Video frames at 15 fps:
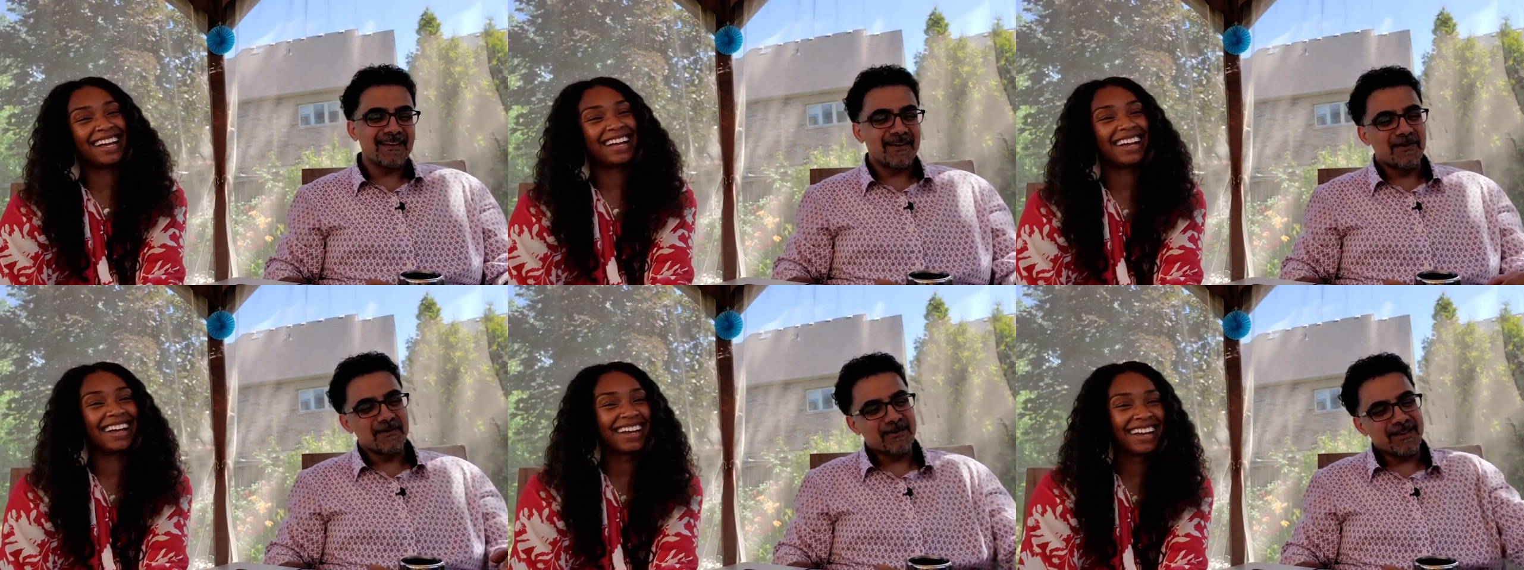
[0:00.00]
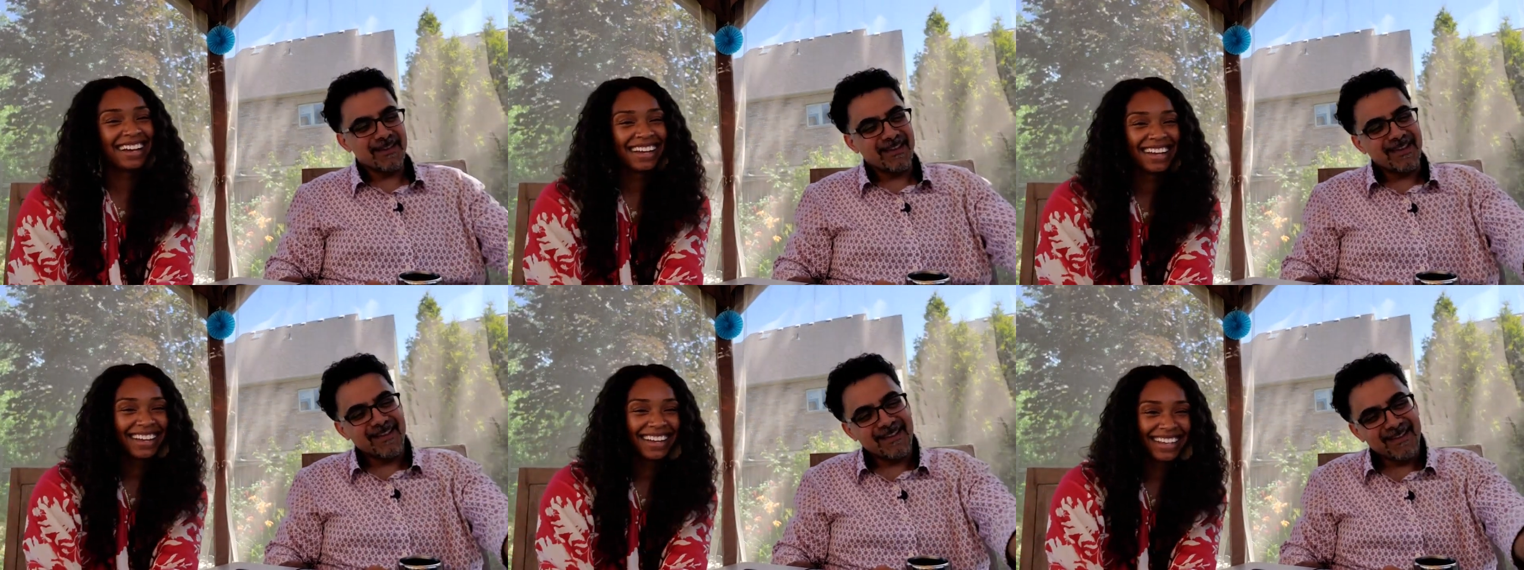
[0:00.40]

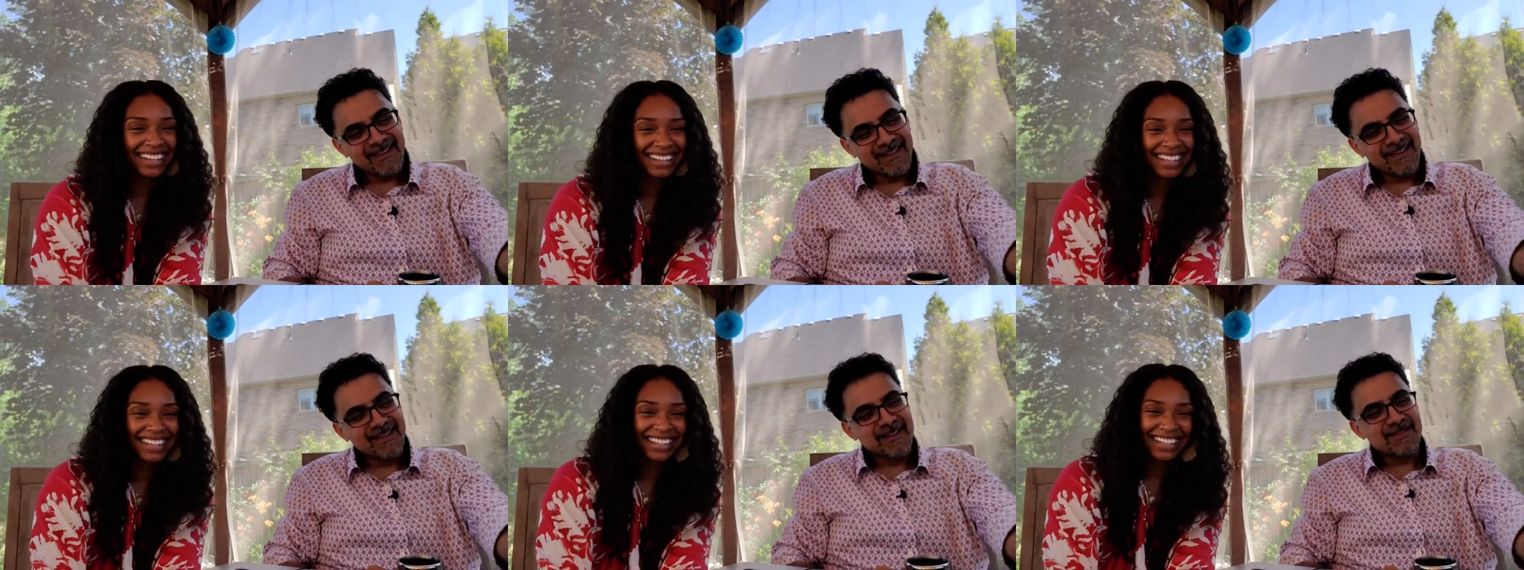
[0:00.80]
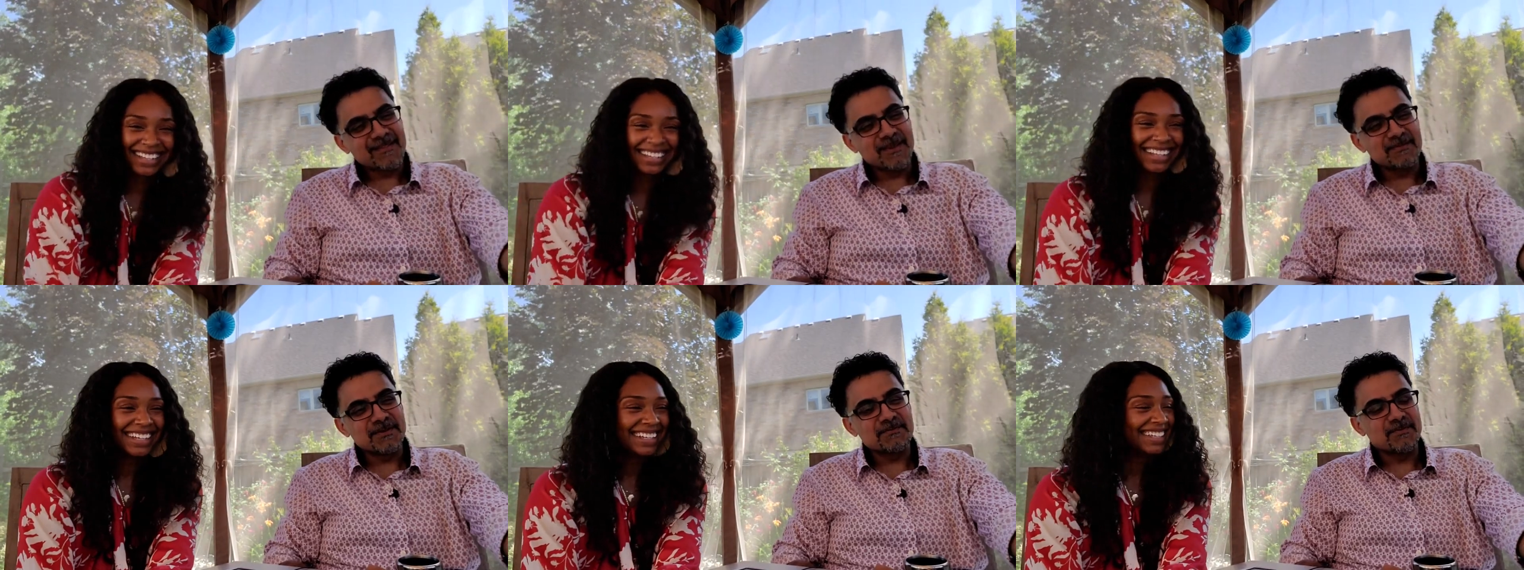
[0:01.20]
Speaker 1: okay. So I'm
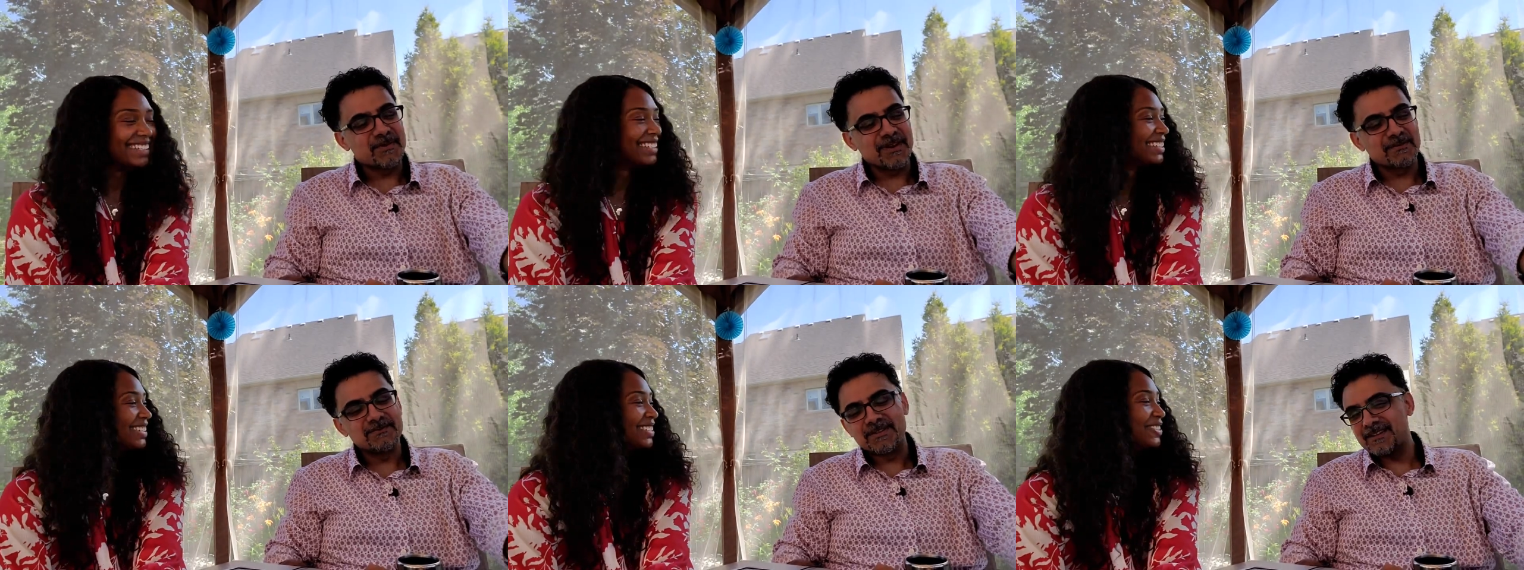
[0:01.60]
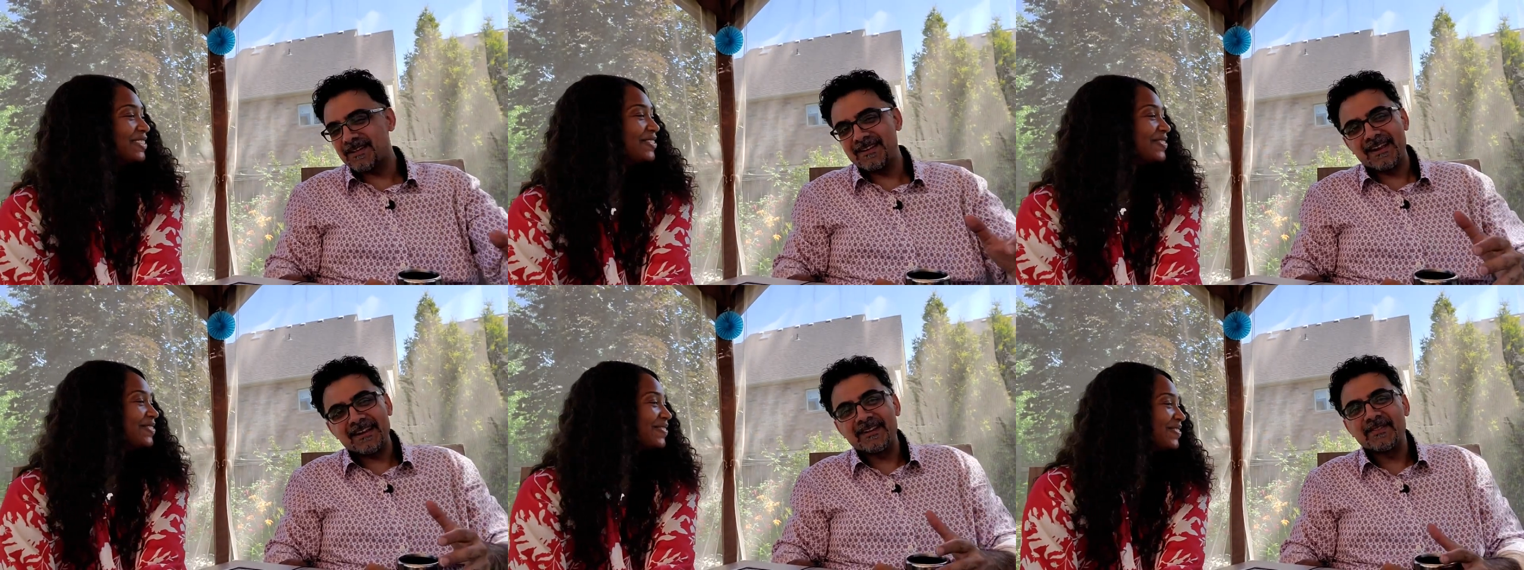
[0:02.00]
just put, I'm just
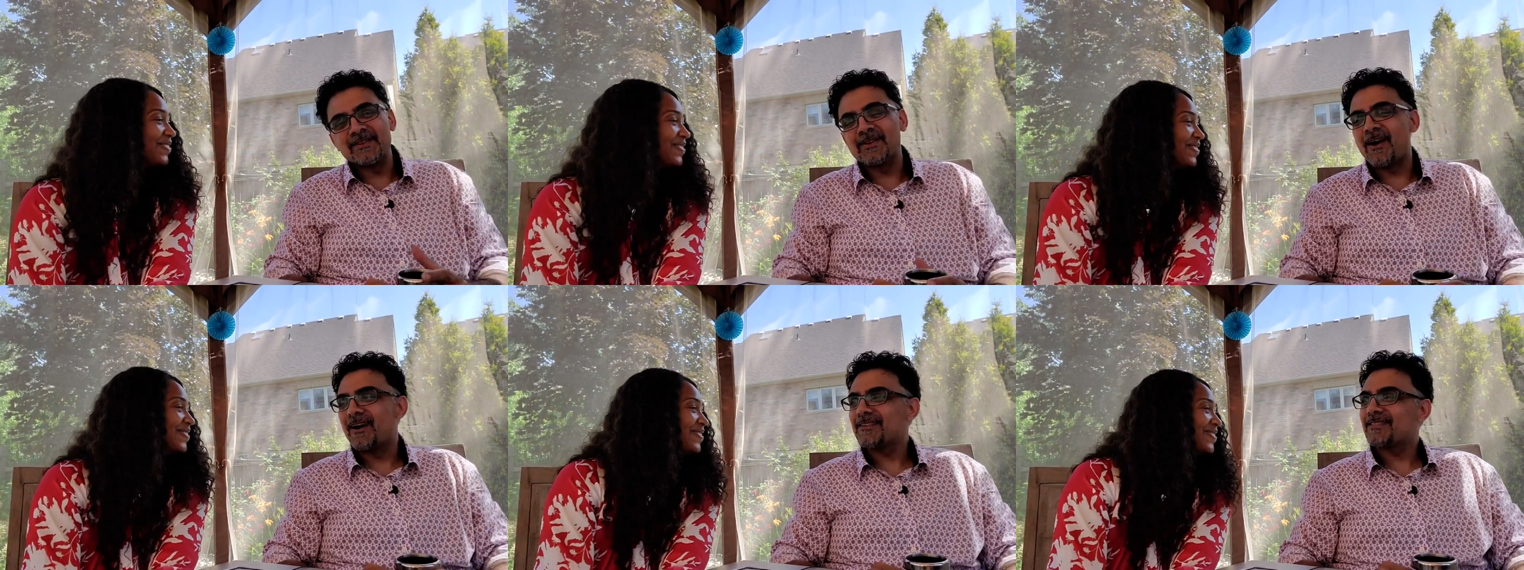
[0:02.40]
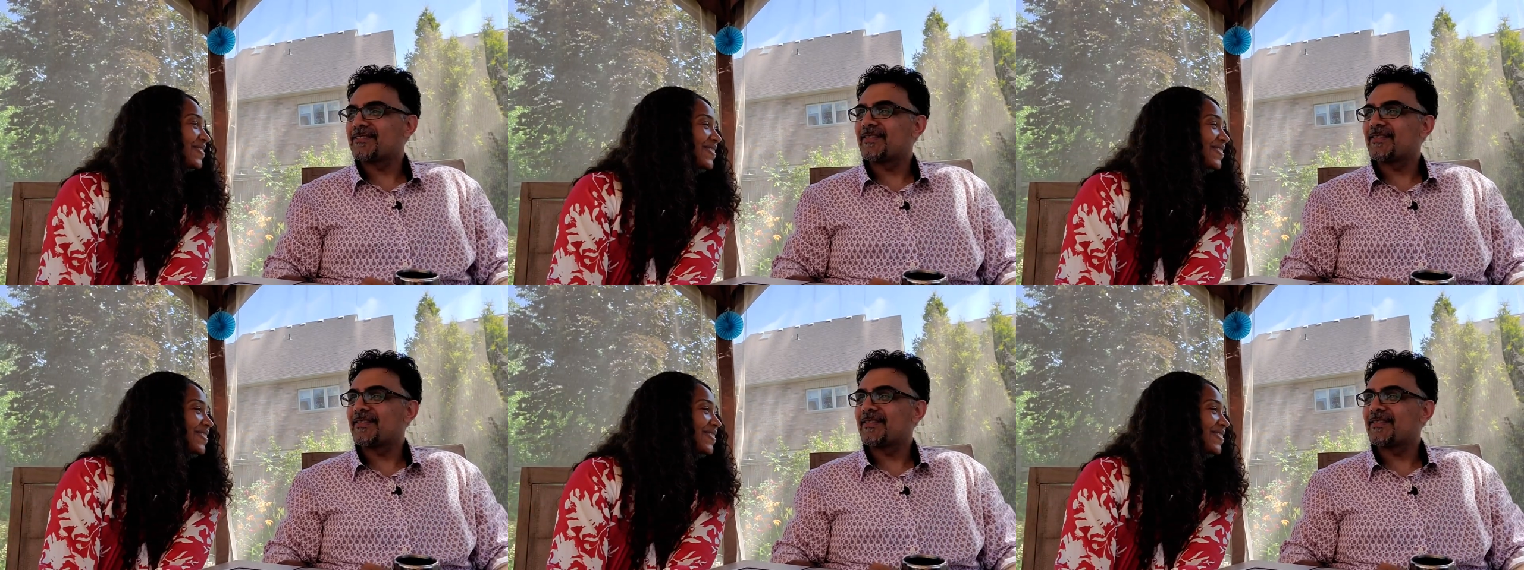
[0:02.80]
connecting the dots.